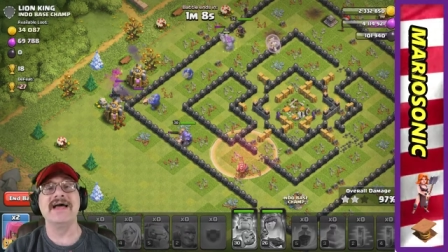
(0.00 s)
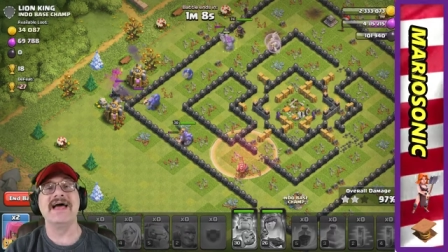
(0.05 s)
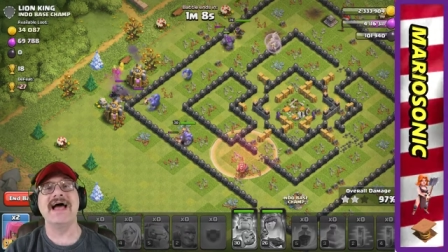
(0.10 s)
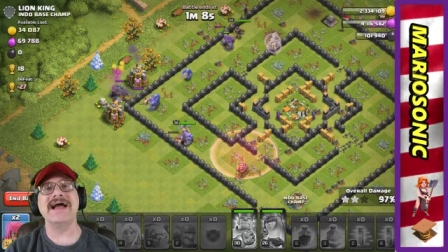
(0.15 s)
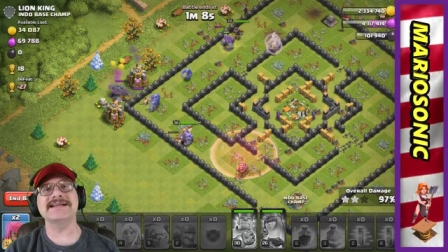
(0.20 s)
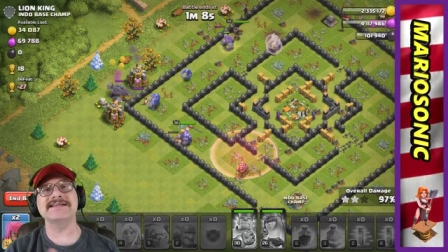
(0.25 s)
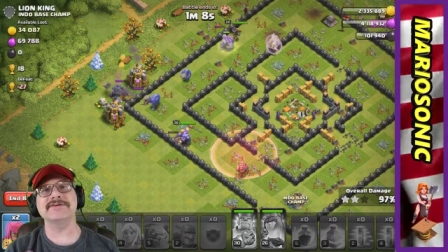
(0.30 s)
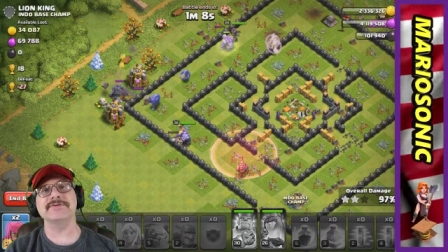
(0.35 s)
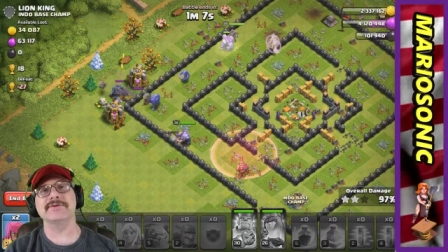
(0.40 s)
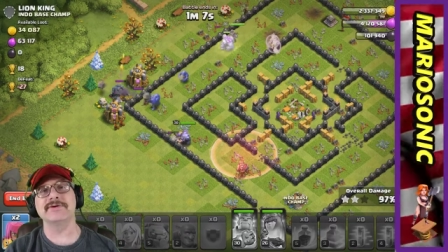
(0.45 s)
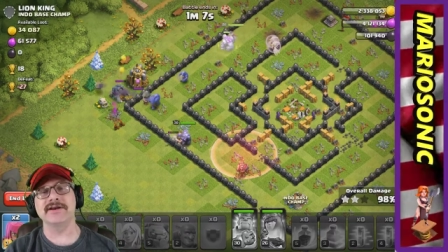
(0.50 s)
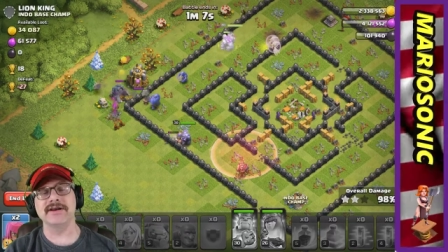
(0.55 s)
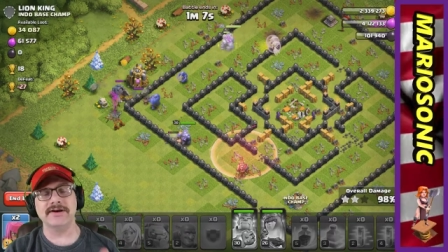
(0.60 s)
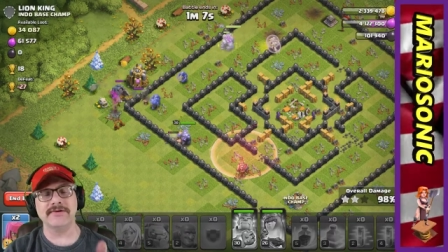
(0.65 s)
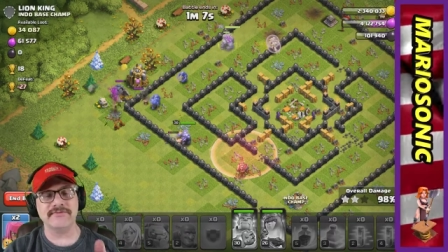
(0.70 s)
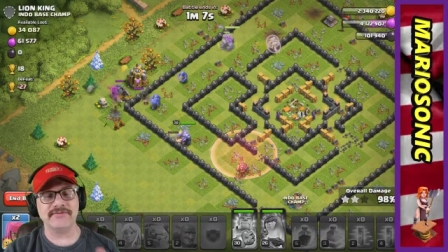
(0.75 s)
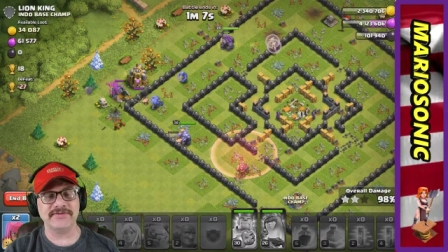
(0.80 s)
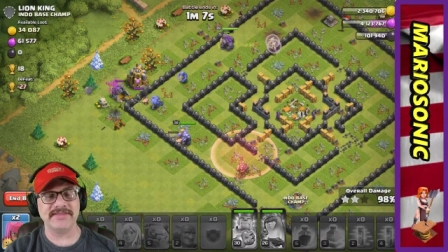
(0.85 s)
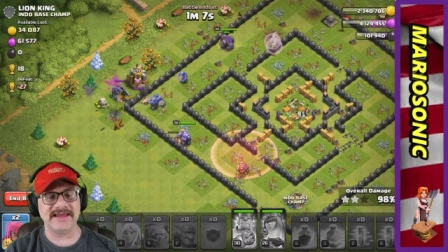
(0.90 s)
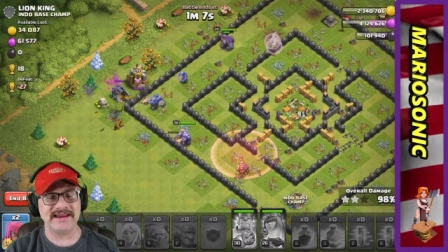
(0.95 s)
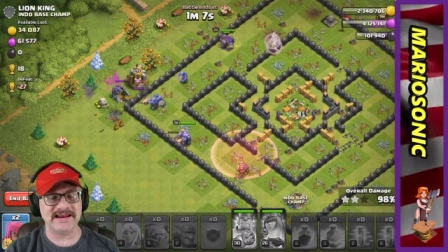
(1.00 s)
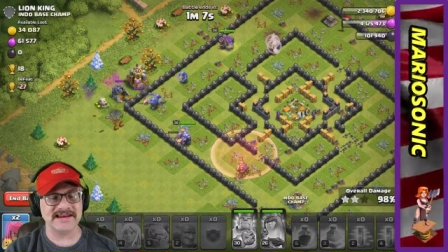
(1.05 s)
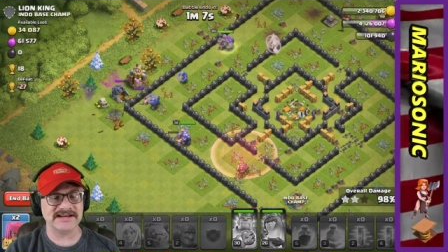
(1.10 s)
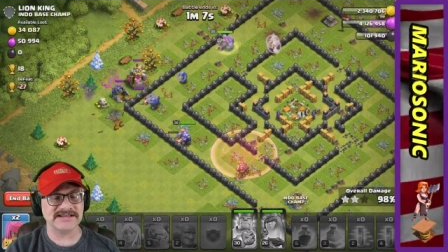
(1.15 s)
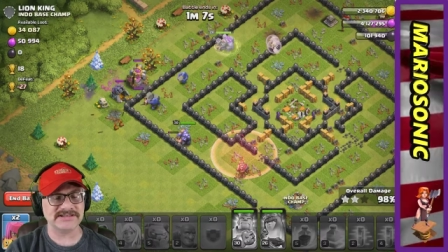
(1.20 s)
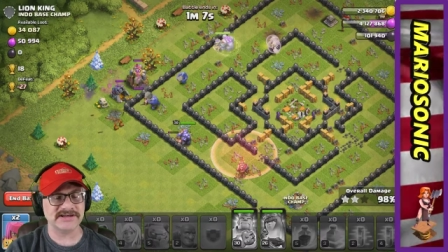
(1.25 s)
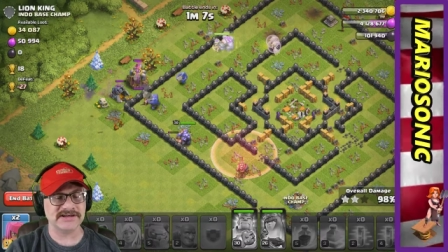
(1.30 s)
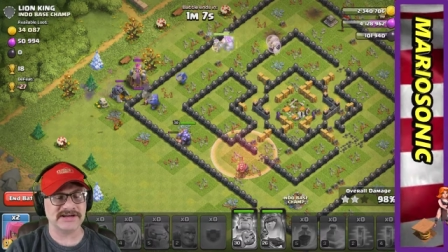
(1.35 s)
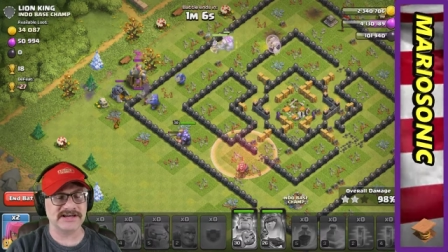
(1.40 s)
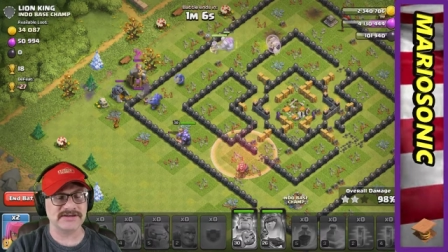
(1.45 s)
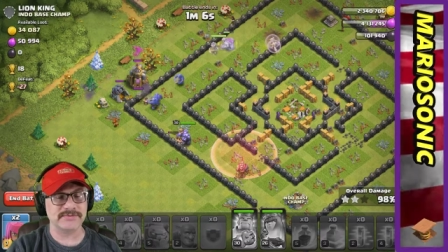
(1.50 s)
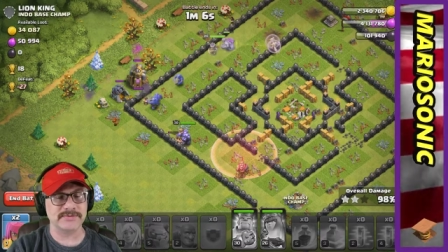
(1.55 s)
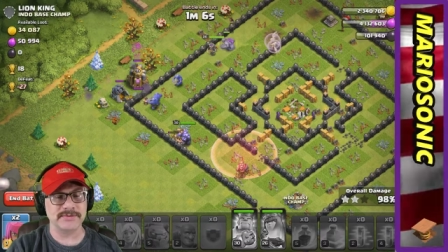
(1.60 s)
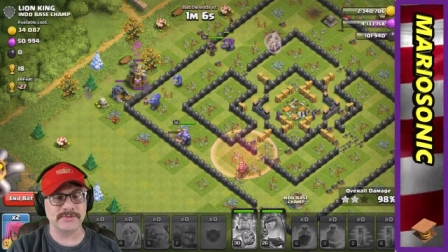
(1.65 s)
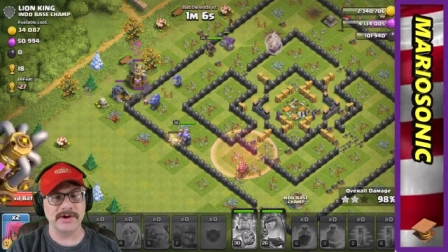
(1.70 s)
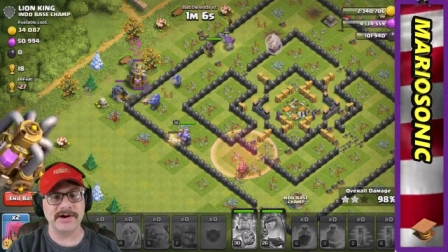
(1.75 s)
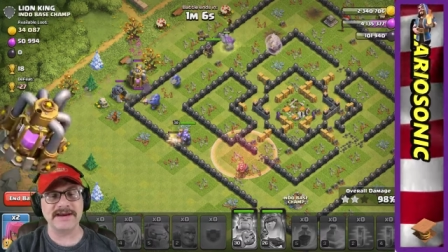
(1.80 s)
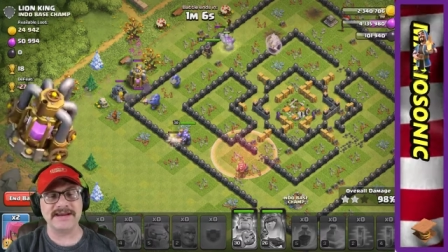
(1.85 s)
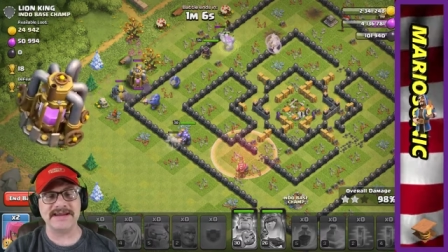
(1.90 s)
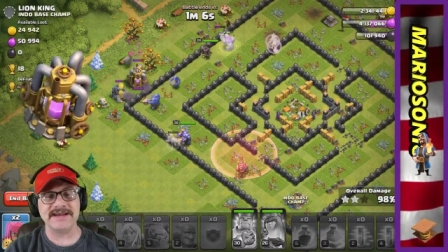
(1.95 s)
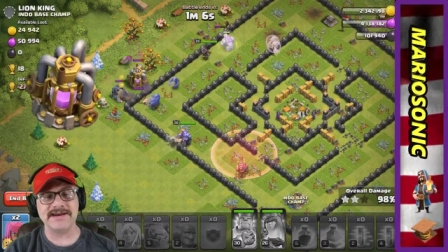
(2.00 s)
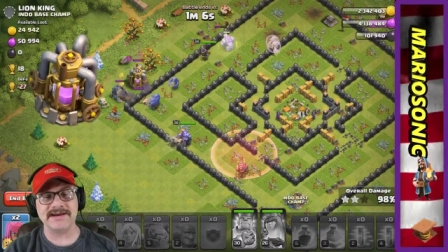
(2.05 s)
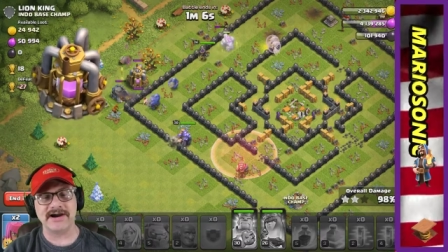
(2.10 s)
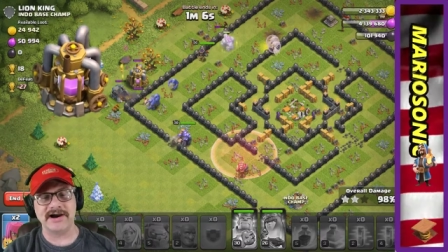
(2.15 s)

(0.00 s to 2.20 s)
Actually, we're looking for that elixir because we want to get